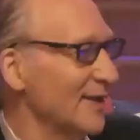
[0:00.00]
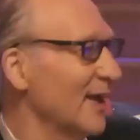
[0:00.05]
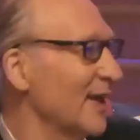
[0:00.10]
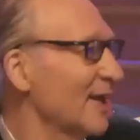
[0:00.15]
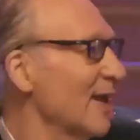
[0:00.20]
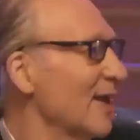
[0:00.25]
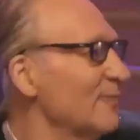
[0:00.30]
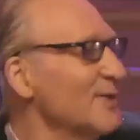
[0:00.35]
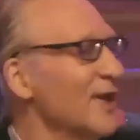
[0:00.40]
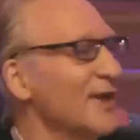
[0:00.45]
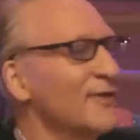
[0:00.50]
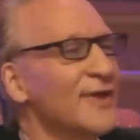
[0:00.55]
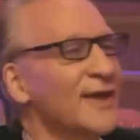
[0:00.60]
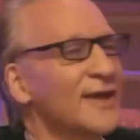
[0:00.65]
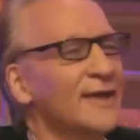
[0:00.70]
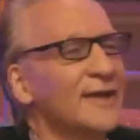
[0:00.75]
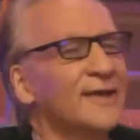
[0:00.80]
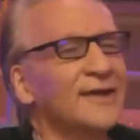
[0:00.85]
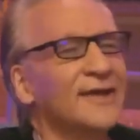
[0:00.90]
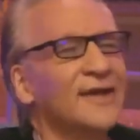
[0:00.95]
Like, I'm not
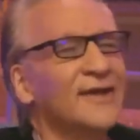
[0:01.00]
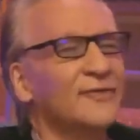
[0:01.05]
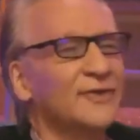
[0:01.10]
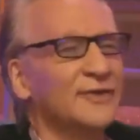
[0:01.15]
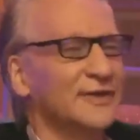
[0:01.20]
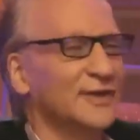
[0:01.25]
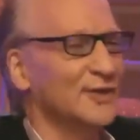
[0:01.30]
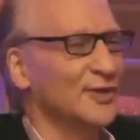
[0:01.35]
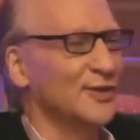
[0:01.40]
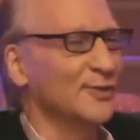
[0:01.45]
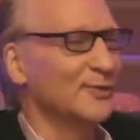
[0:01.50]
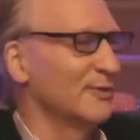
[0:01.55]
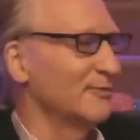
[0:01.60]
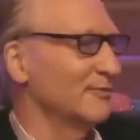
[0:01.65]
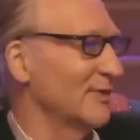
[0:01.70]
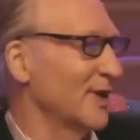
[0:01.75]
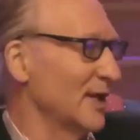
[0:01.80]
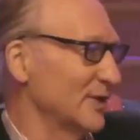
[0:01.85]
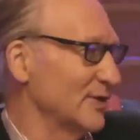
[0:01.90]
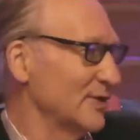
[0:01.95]
that in love with the human
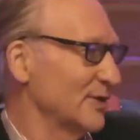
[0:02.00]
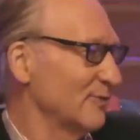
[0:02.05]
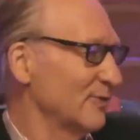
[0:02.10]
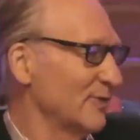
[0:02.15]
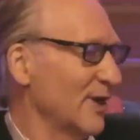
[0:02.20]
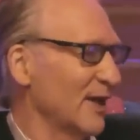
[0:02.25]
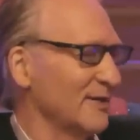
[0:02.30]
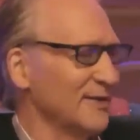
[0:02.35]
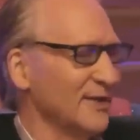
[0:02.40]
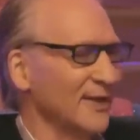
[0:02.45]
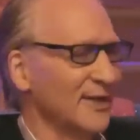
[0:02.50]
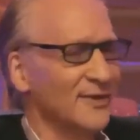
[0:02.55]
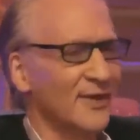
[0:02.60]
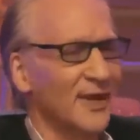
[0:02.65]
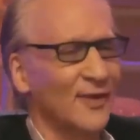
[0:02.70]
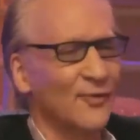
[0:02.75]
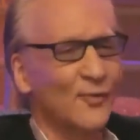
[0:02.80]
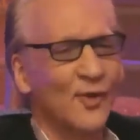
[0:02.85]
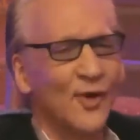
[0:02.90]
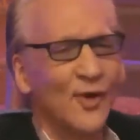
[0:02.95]
race where I think,
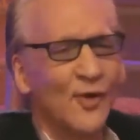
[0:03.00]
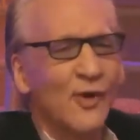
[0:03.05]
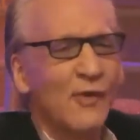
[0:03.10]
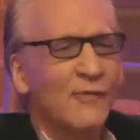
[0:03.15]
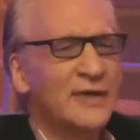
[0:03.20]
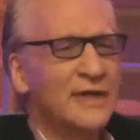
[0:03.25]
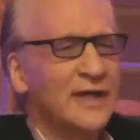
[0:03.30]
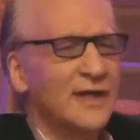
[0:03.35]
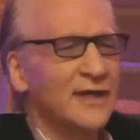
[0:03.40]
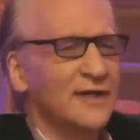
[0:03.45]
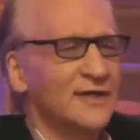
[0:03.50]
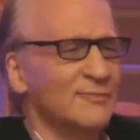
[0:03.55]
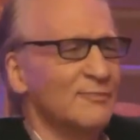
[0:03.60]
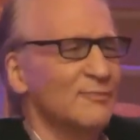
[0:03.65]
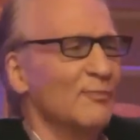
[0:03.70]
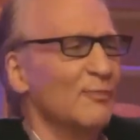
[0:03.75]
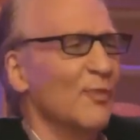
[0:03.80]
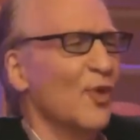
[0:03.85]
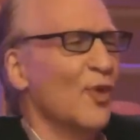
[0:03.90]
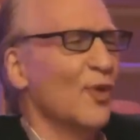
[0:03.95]
like, whoa, what we need is
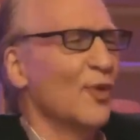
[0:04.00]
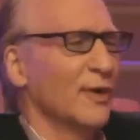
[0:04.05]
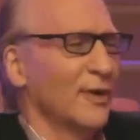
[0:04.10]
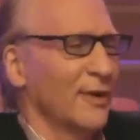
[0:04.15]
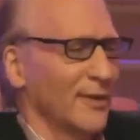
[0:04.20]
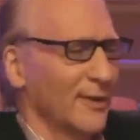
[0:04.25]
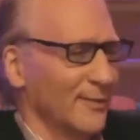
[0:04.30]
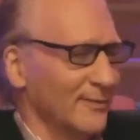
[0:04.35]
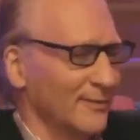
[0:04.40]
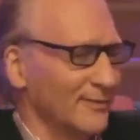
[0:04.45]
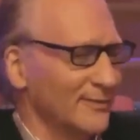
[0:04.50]
more of them.